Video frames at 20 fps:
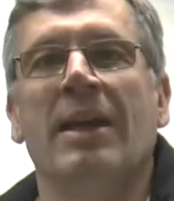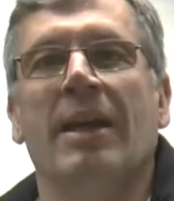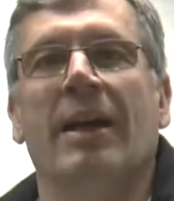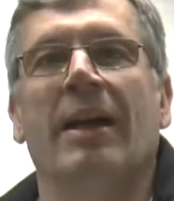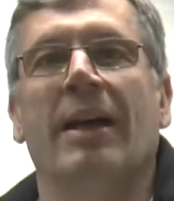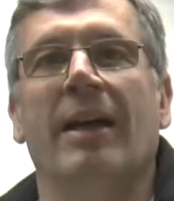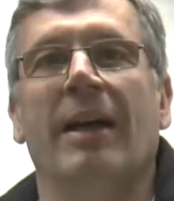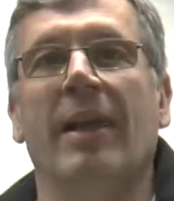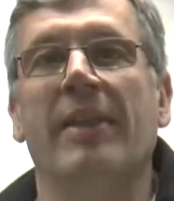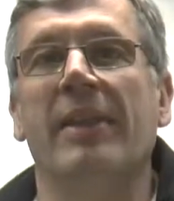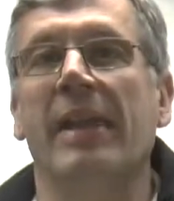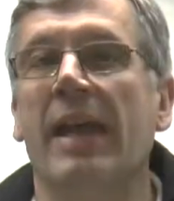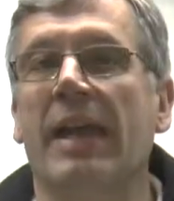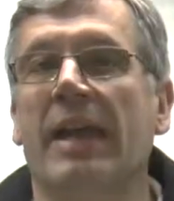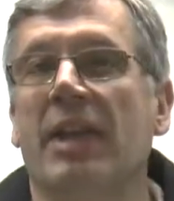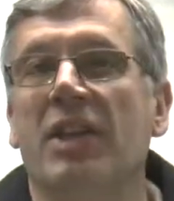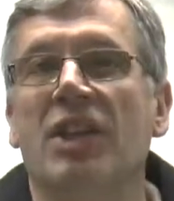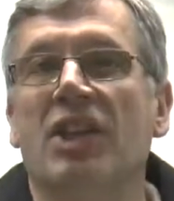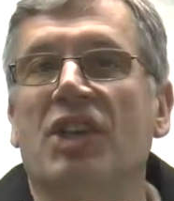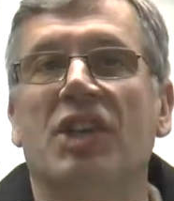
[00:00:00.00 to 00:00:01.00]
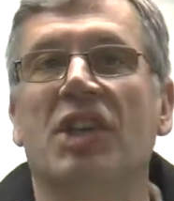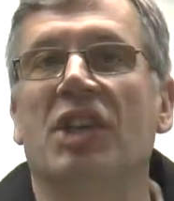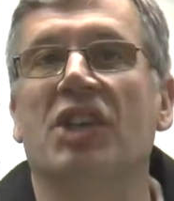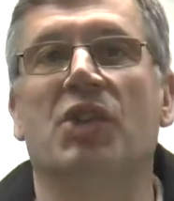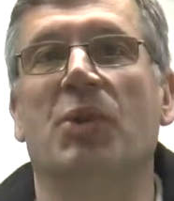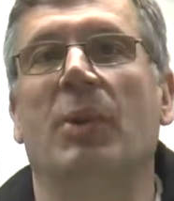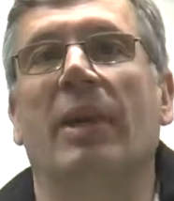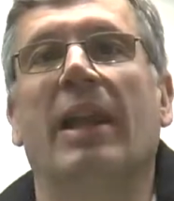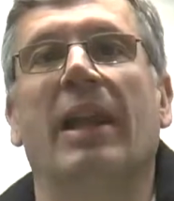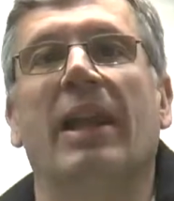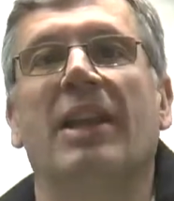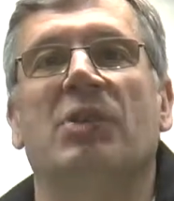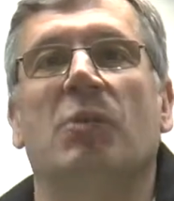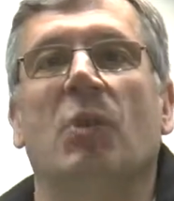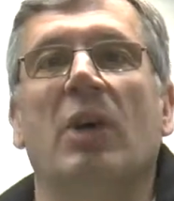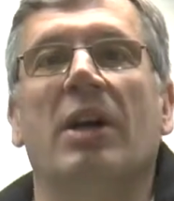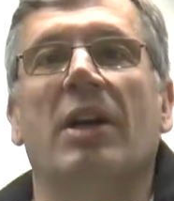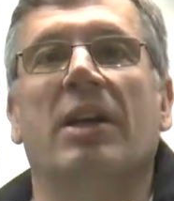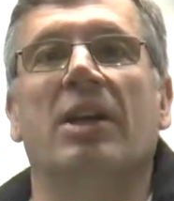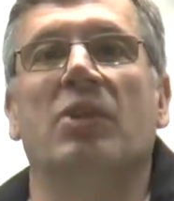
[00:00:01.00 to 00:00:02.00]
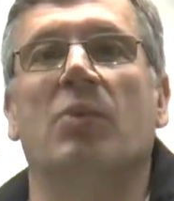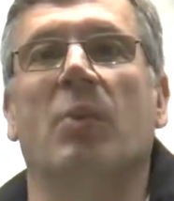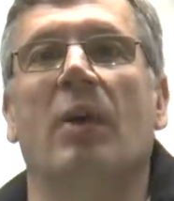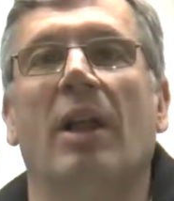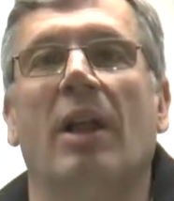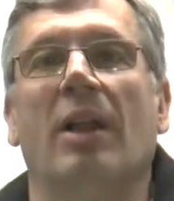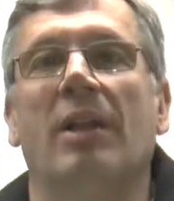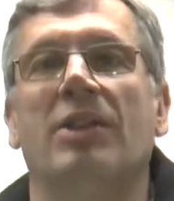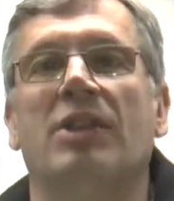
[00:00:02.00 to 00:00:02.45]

And the air conditioning is doing less work as well.